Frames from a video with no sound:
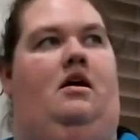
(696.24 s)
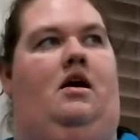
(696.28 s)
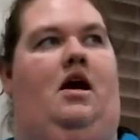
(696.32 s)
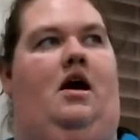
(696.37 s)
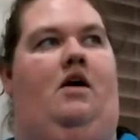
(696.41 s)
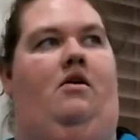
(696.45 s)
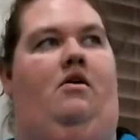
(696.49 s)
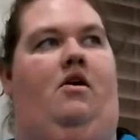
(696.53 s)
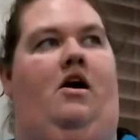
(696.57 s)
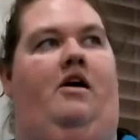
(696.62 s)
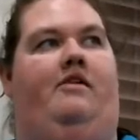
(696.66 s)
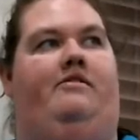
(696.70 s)

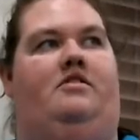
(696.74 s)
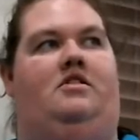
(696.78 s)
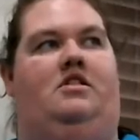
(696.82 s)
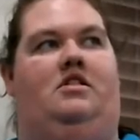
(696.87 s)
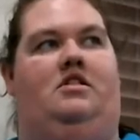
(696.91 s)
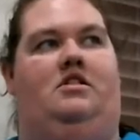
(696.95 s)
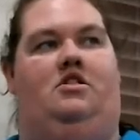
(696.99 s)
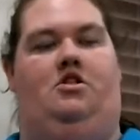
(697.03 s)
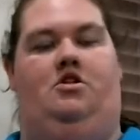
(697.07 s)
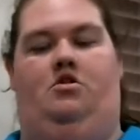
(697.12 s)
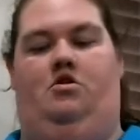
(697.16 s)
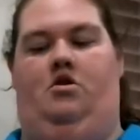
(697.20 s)
How often
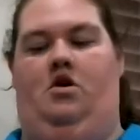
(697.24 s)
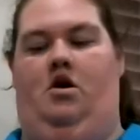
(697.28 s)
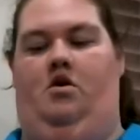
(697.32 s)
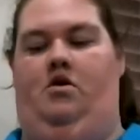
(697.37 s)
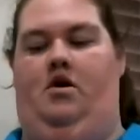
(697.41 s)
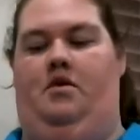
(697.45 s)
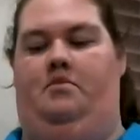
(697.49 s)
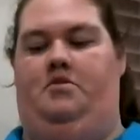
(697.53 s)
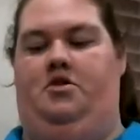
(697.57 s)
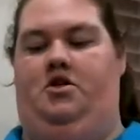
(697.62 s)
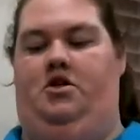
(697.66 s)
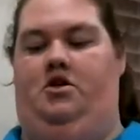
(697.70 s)
do you go
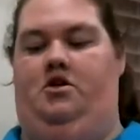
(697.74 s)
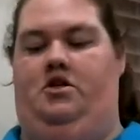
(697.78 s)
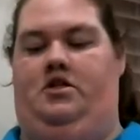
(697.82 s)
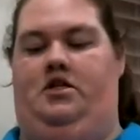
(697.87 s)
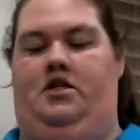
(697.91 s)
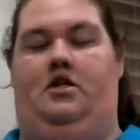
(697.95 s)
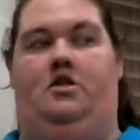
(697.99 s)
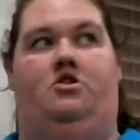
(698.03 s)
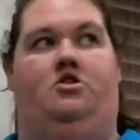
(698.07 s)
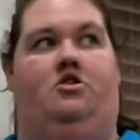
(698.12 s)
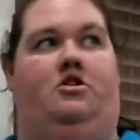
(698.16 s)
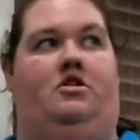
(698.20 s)
up to your
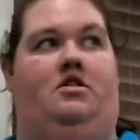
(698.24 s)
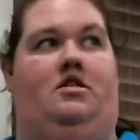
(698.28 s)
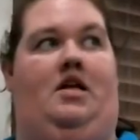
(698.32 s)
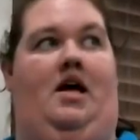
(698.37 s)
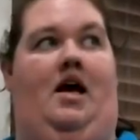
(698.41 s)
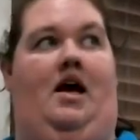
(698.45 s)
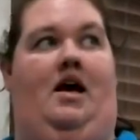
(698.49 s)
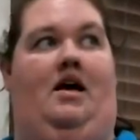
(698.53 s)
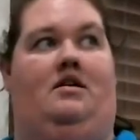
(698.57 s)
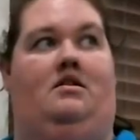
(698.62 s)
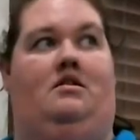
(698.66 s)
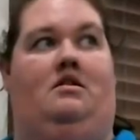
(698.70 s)
teacher's
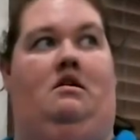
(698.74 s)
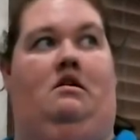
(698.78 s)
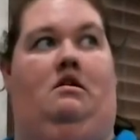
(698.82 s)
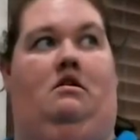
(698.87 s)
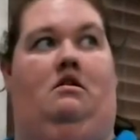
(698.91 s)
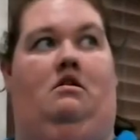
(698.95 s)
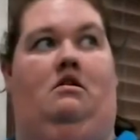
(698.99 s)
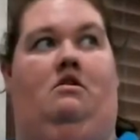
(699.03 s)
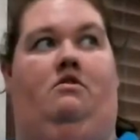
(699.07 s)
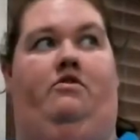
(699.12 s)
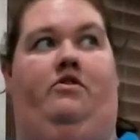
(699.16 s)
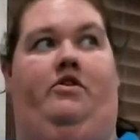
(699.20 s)
desk and
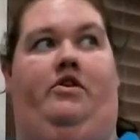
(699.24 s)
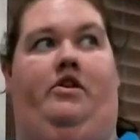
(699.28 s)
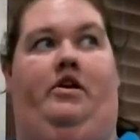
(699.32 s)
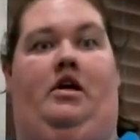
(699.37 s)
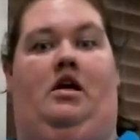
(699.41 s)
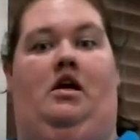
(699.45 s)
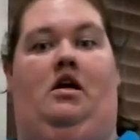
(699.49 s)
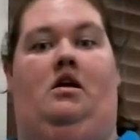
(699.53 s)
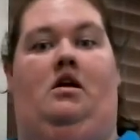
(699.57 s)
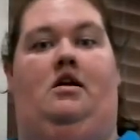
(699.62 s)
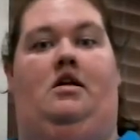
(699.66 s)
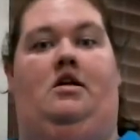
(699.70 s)
look for the
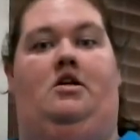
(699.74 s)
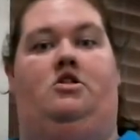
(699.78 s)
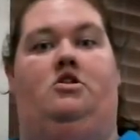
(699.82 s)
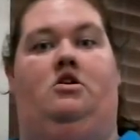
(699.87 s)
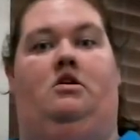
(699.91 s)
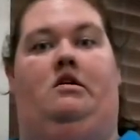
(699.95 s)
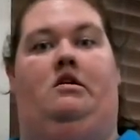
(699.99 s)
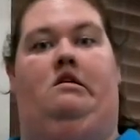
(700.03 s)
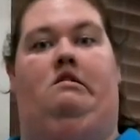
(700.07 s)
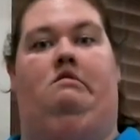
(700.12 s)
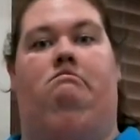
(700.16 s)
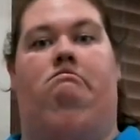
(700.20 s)
candy
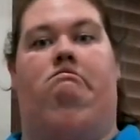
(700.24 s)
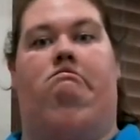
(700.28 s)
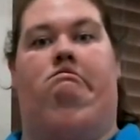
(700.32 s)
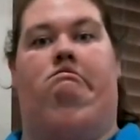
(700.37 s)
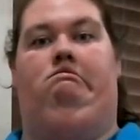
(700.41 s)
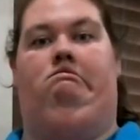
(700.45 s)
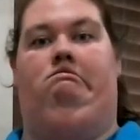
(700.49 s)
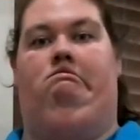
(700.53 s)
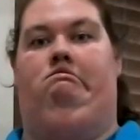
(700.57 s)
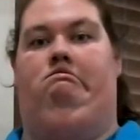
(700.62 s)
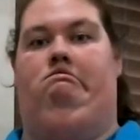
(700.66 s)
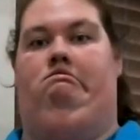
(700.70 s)
jar?
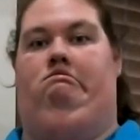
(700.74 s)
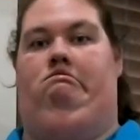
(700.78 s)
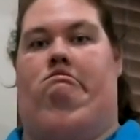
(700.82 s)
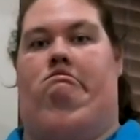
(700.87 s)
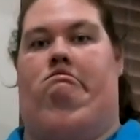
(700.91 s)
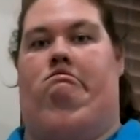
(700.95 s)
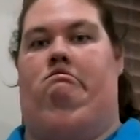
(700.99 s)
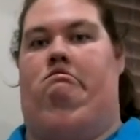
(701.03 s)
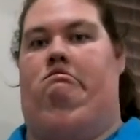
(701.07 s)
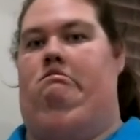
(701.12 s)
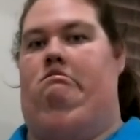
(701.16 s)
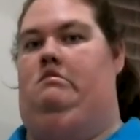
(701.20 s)

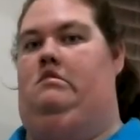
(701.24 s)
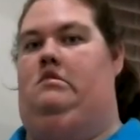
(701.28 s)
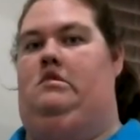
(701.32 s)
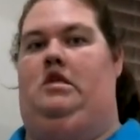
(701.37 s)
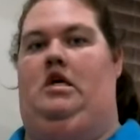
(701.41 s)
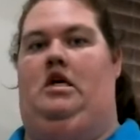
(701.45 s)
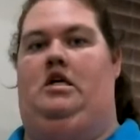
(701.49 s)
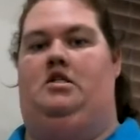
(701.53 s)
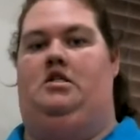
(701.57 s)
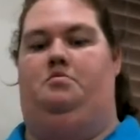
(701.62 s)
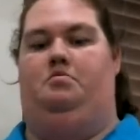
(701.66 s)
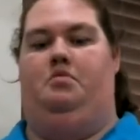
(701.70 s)

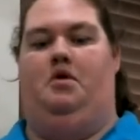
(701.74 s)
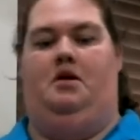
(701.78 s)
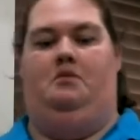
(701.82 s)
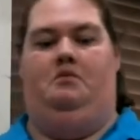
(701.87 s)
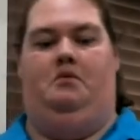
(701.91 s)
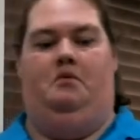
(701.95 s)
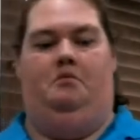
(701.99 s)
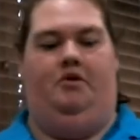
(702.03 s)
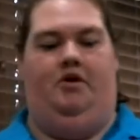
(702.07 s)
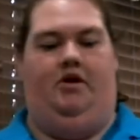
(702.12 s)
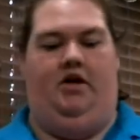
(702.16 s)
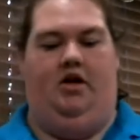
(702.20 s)
That's
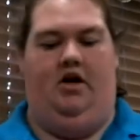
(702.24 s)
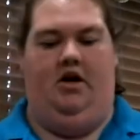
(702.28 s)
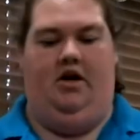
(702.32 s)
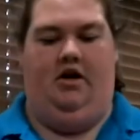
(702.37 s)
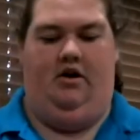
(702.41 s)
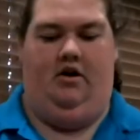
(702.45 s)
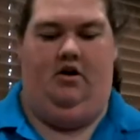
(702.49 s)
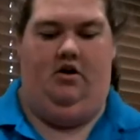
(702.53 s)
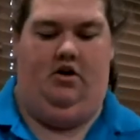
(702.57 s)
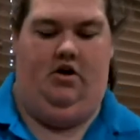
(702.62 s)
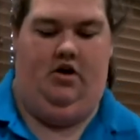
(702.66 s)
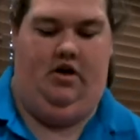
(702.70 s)
probably not
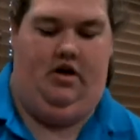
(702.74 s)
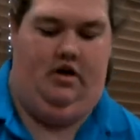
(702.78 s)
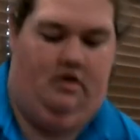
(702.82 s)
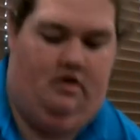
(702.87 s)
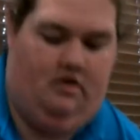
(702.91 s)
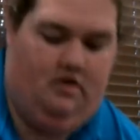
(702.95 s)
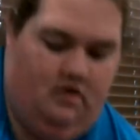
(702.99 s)
good.